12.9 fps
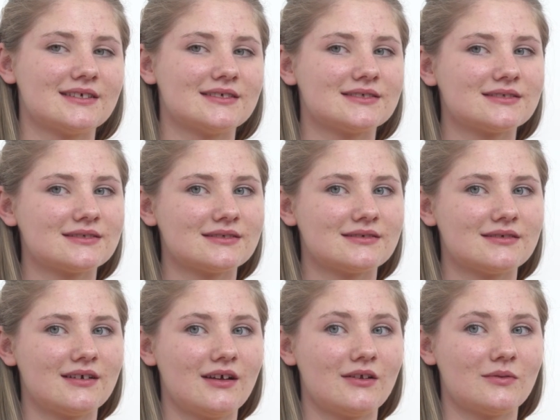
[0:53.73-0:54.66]
it's
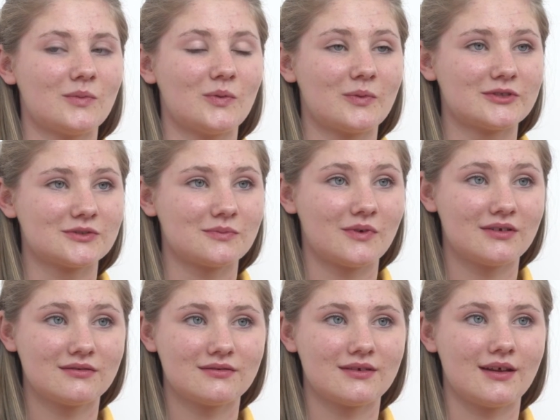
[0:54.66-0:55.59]
a lot more one-to-one,